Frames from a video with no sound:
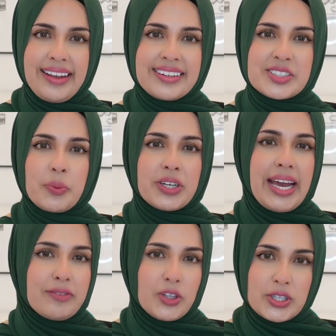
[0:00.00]
England would
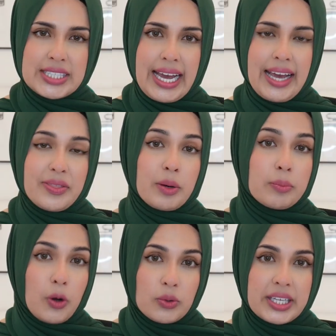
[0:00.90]
have looked at their
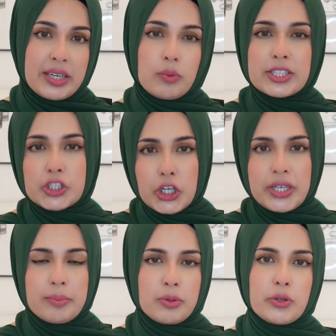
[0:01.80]
bowling, which could
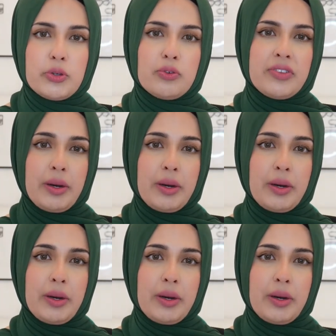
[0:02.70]
improve.